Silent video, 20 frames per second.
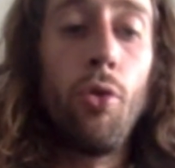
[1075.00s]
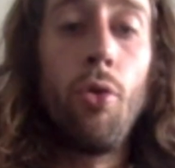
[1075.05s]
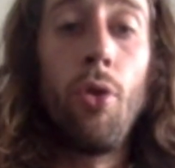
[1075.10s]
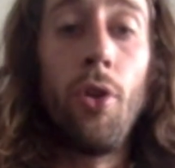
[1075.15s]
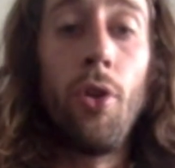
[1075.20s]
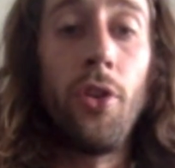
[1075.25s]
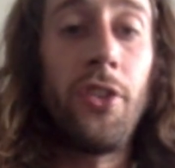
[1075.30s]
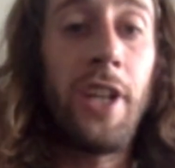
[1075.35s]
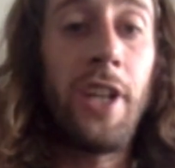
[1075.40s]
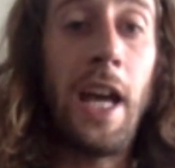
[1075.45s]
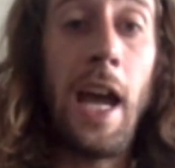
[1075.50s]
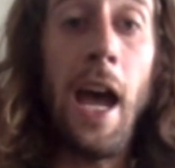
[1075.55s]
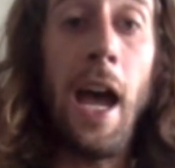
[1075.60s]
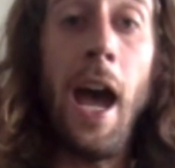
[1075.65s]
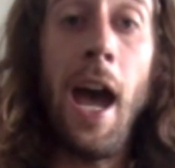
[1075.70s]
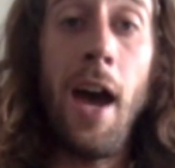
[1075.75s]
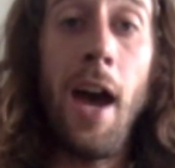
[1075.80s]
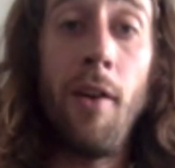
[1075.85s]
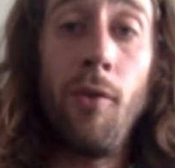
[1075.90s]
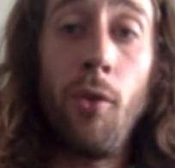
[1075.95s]
tools
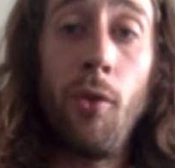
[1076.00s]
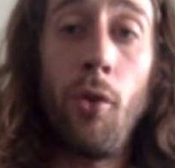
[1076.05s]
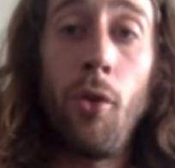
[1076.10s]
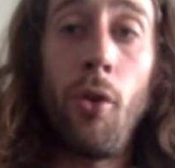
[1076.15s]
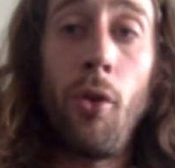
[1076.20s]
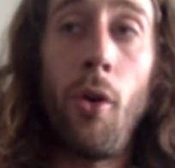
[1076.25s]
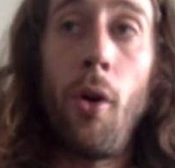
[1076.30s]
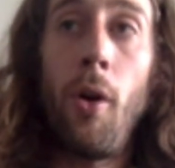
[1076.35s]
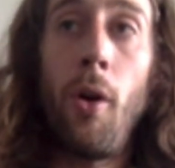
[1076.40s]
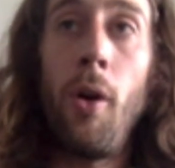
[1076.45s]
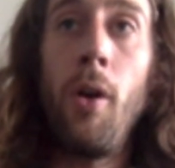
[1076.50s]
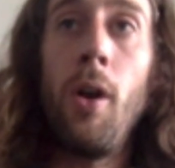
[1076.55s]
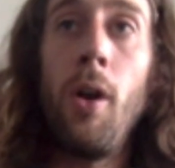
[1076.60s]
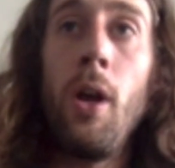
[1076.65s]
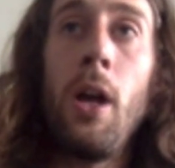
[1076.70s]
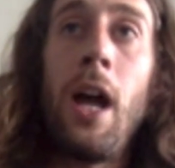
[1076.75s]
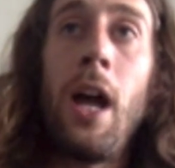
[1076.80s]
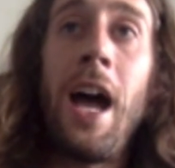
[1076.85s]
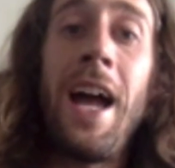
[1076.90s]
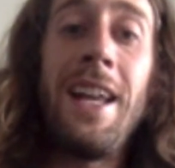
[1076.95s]
to have,
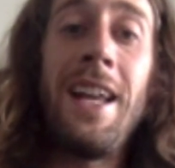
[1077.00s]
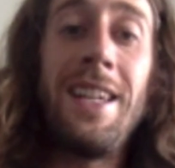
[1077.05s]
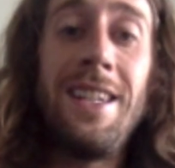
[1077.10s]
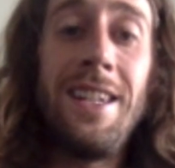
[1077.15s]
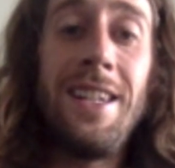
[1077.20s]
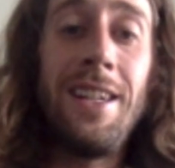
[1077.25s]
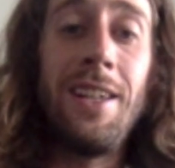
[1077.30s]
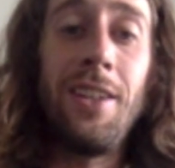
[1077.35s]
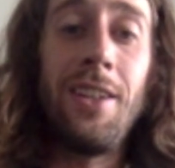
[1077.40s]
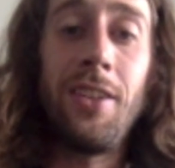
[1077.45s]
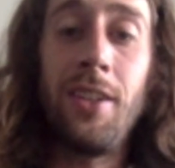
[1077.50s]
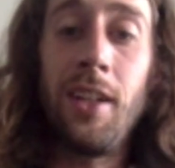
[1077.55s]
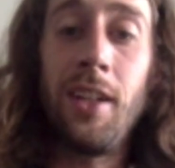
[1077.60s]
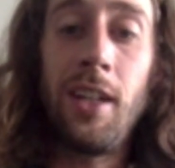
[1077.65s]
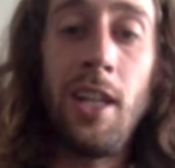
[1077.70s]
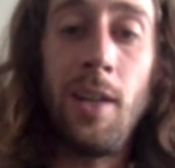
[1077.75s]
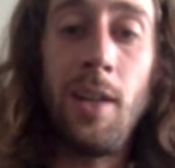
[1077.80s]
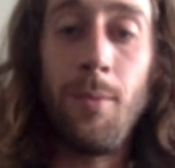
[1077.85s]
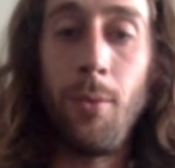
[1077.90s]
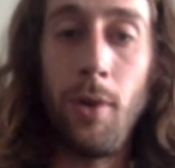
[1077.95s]
or
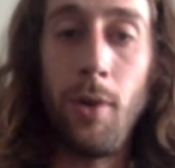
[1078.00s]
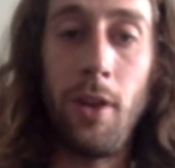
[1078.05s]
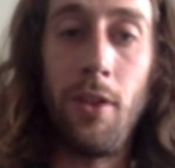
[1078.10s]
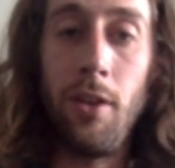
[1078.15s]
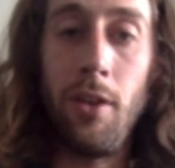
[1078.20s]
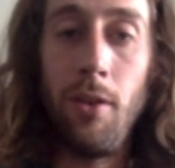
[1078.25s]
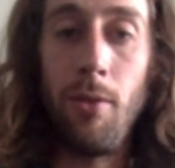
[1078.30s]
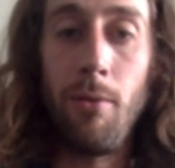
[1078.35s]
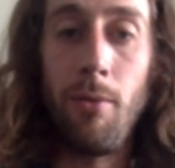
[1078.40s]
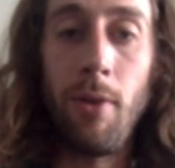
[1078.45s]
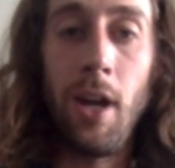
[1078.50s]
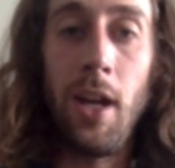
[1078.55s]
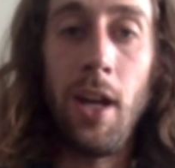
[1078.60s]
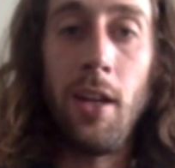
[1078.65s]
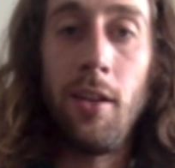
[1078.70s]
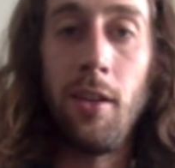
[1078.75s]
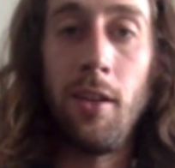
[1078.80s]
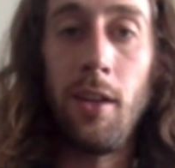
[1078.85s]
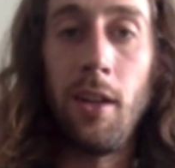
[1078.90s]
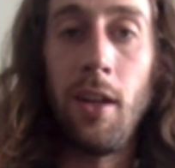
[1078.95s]
ideas to keep with you,
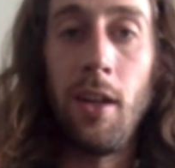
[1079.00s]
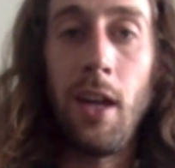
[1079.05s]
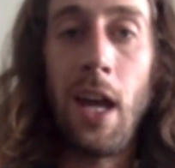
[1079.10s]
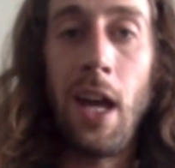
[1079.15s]
right?